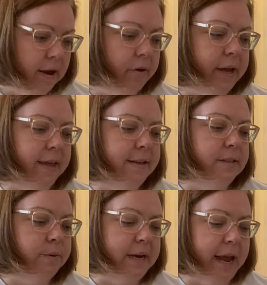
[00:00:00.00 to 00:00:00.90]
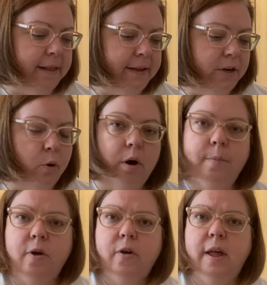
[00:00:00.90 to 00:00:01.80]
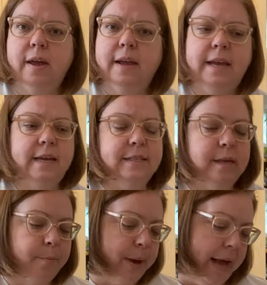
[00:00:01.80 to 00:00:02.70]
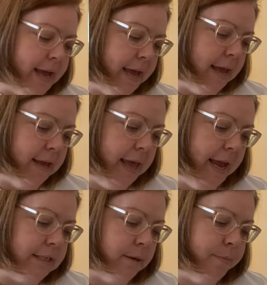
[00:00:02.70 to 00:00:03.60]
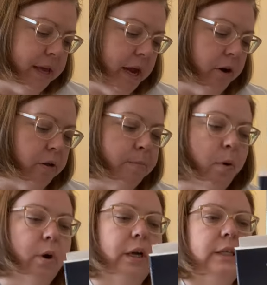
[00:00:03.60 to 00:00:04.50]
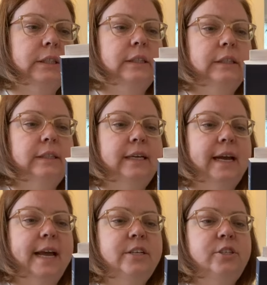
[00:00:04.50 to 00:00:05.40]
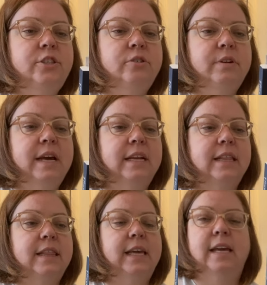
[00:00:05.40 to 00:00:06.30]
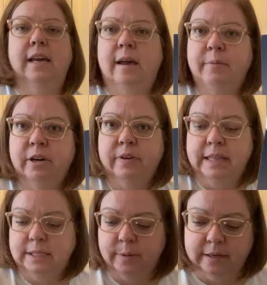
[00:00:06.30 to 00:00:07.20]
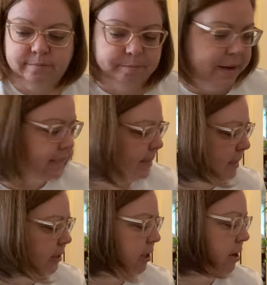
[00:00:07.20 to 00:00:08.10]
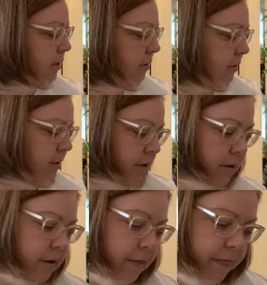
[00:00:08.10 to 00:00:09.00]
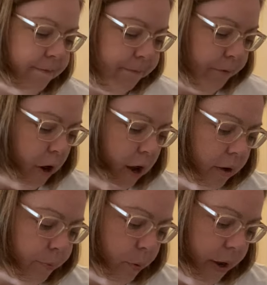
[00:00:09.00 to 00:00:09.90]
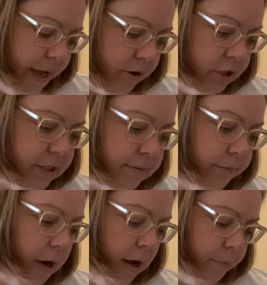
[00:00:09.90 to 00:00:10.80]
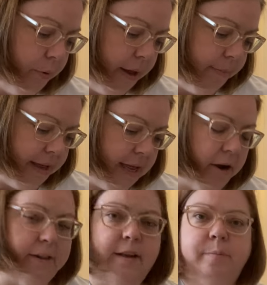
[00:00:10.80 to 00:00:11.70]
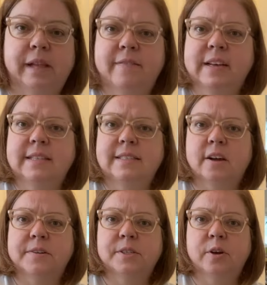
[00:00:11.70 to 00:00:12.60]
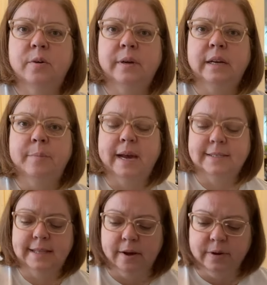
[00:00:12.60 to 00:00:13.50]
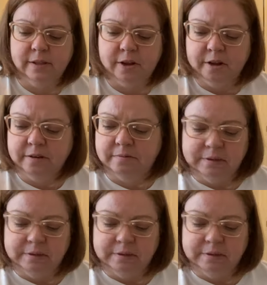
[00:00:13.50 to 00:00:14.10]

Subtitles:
Okay, this one, Ellie Normal, is by Kate McCarroll Moore. I do not think I'm gonna read this one. Passing it along. The Frog Boy, or just Frog Boy, by Carolyn Blevins. Also gonna pass that one along.